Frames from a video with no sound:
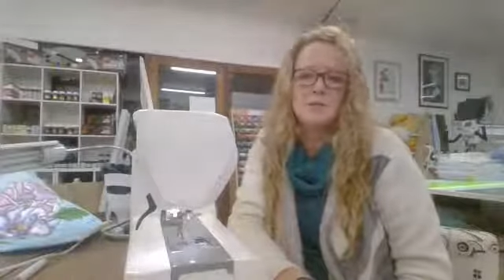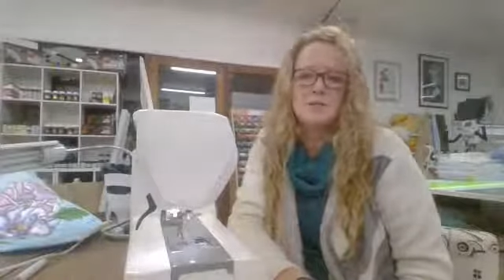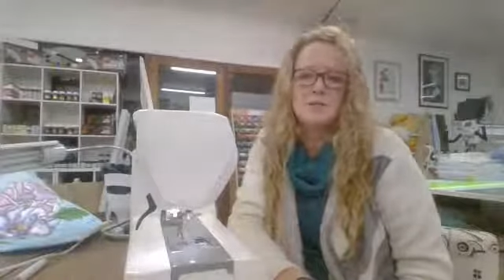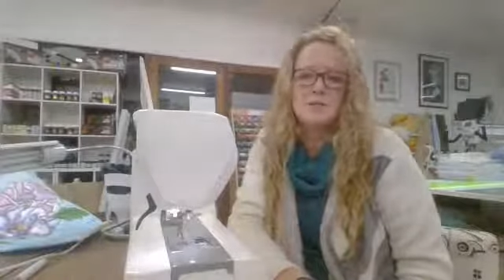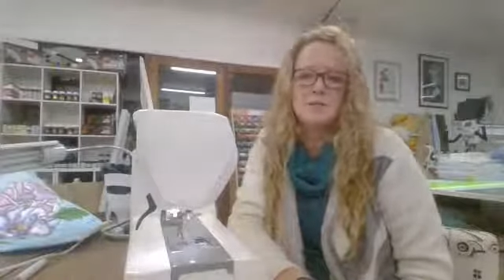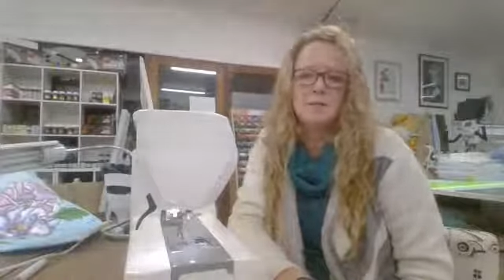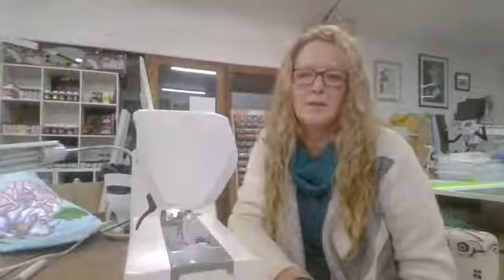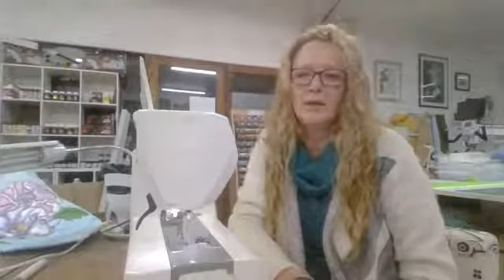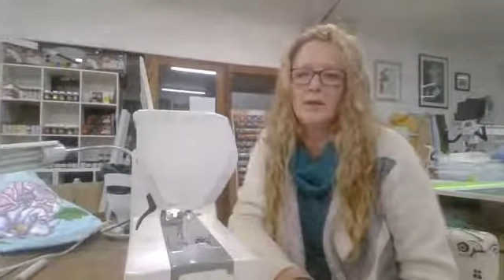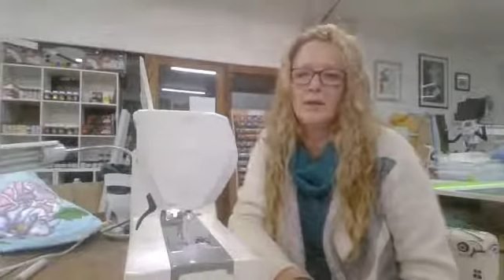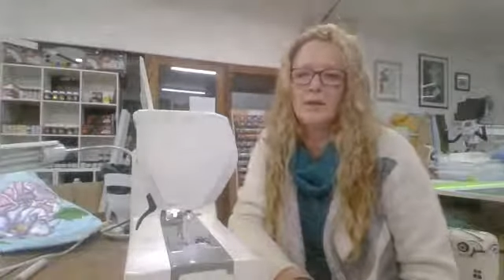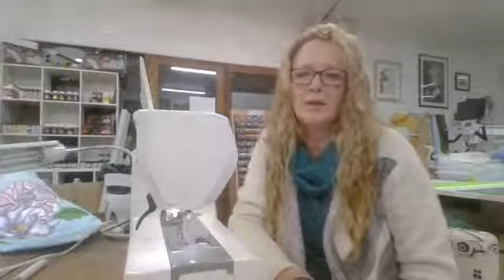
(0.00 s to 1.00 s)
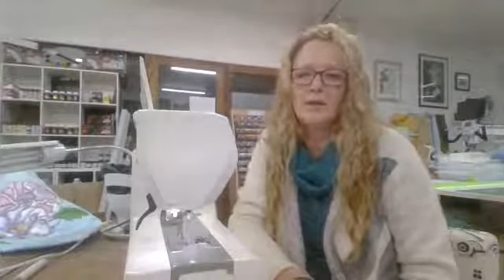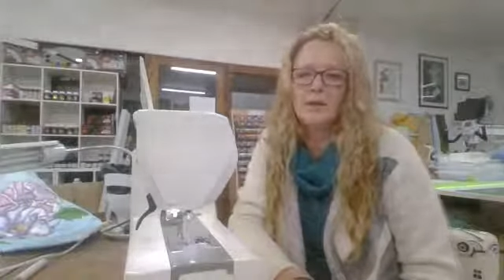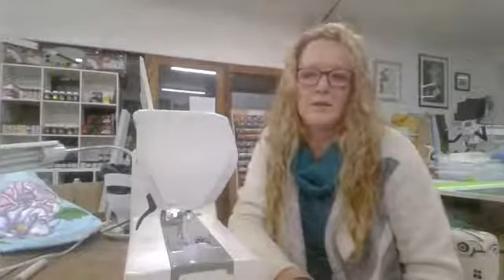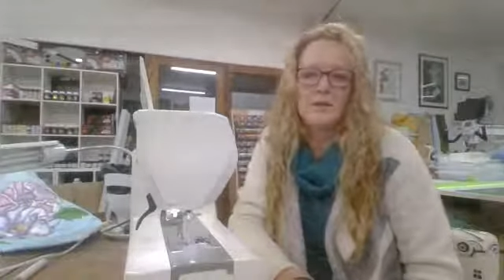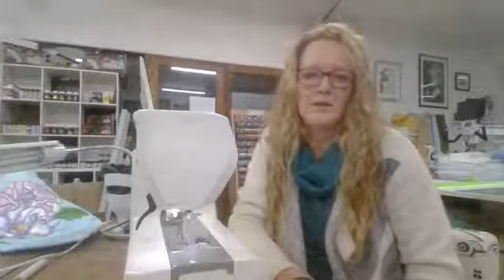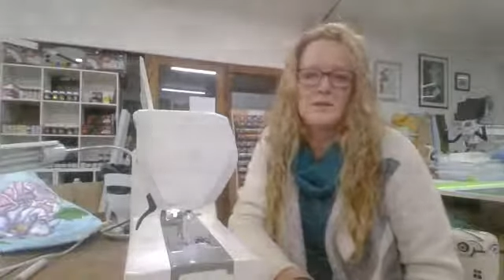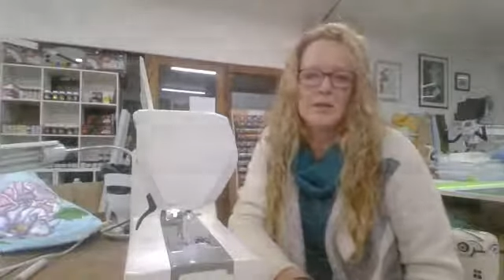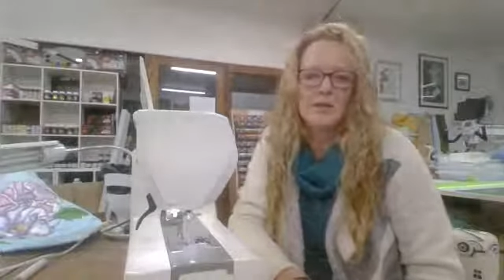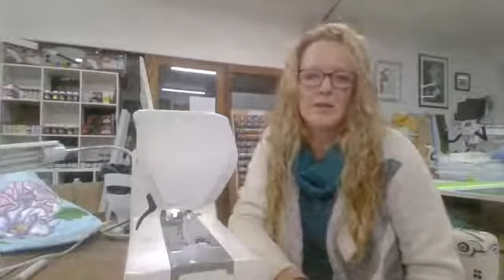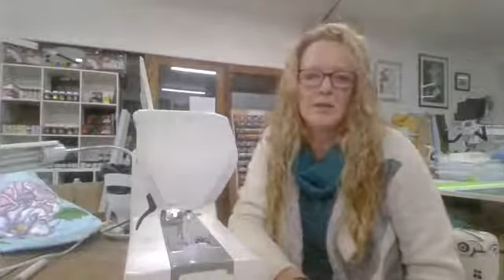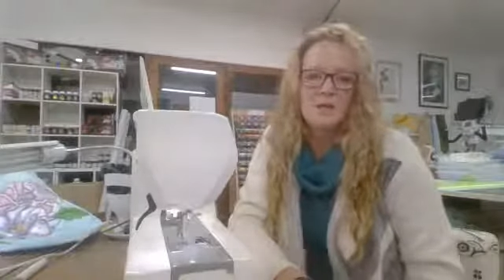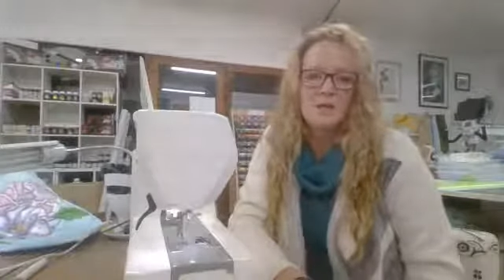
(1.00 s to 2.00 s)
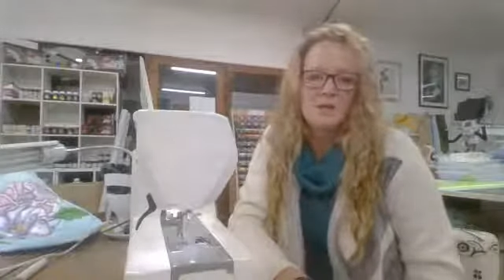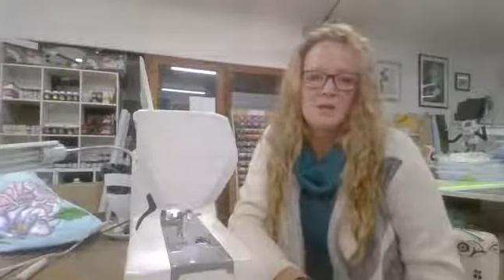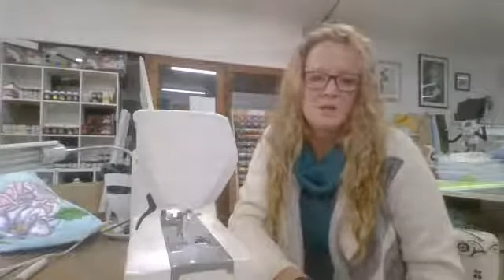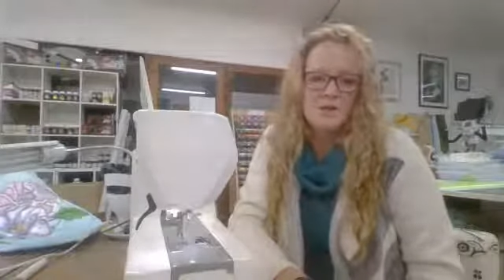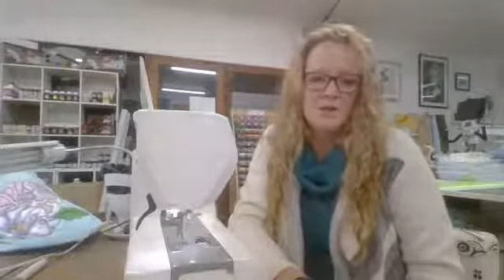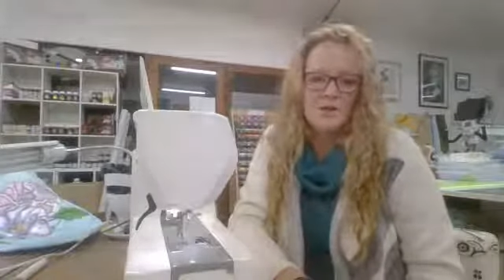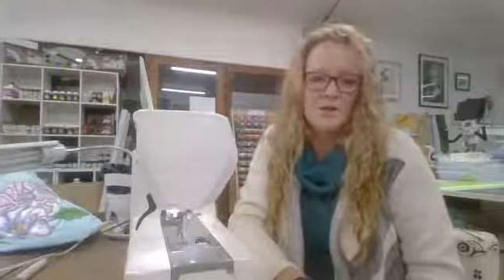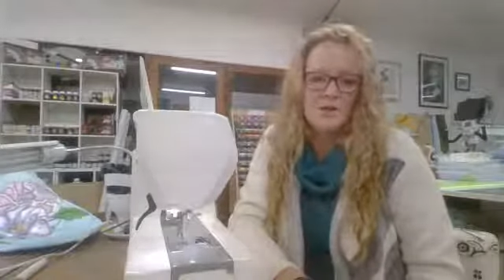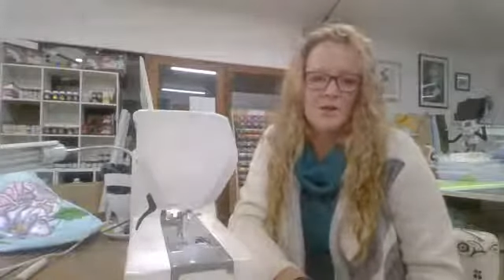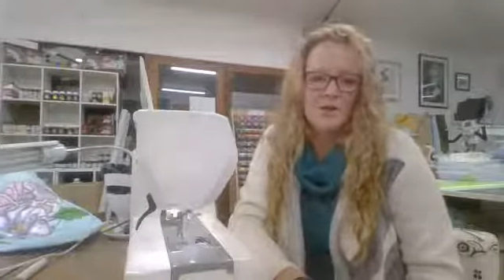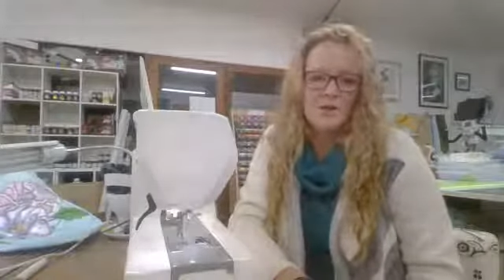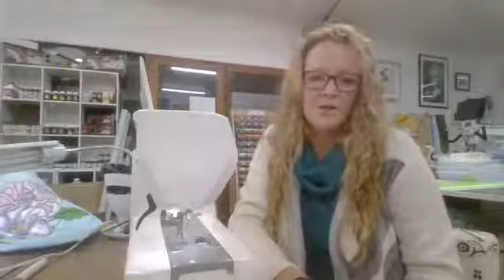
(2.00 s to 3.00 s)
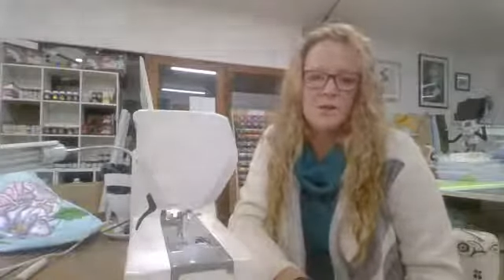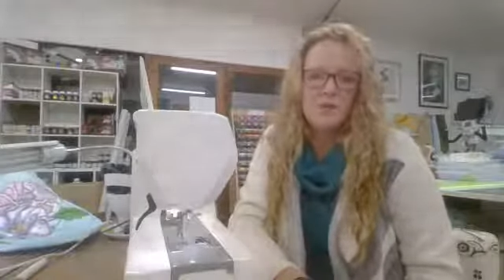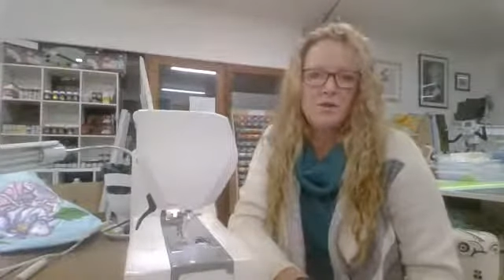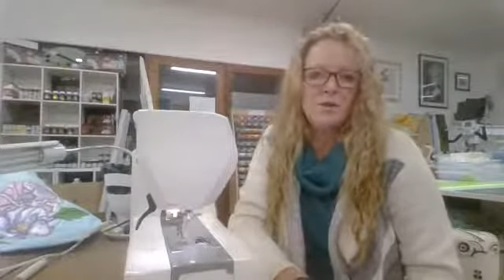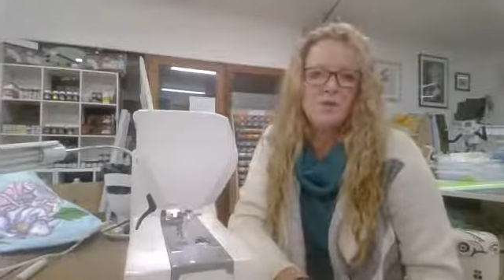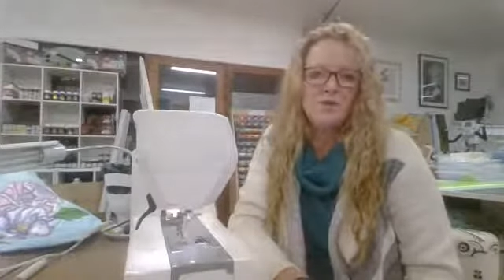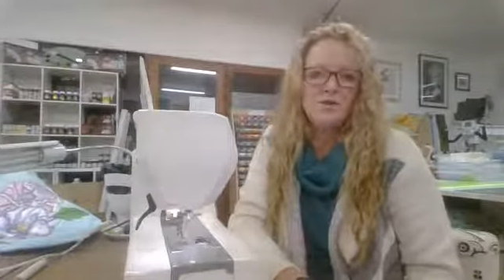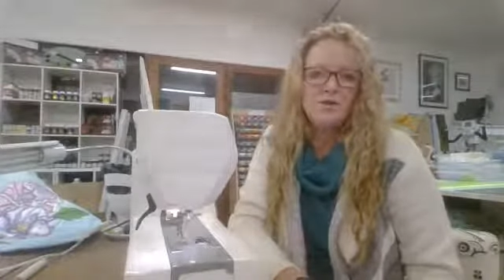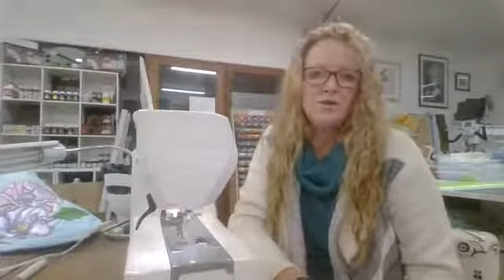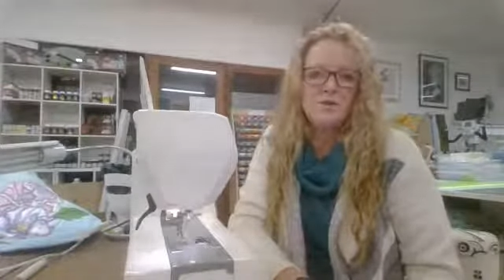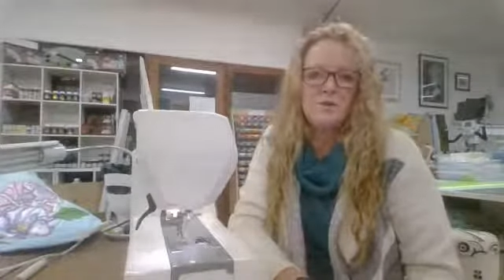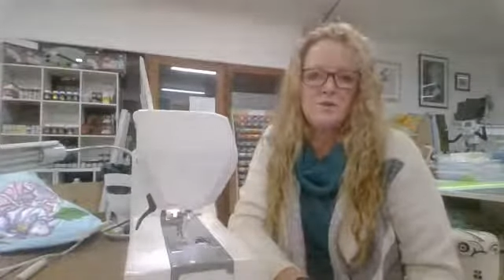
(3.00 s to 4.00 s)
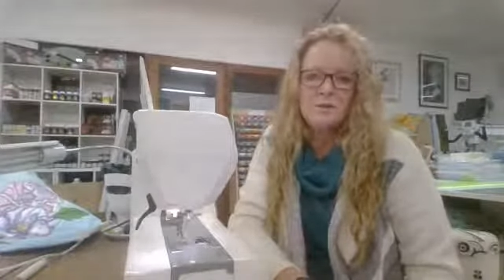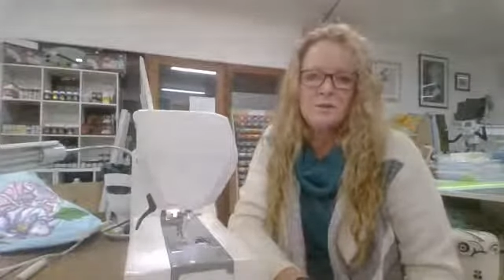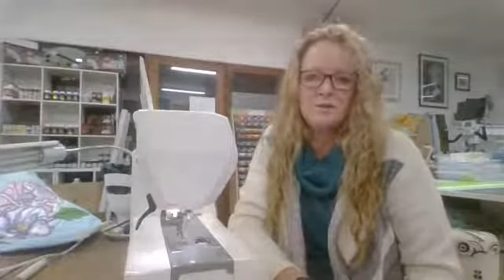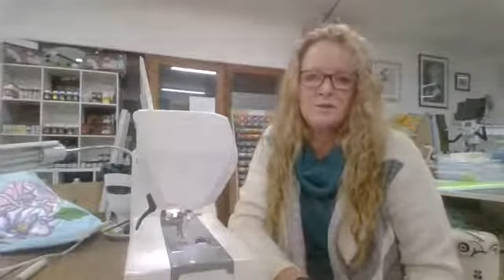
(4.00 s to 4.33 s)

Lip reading: Just wants me to go in as a teacher. So you go to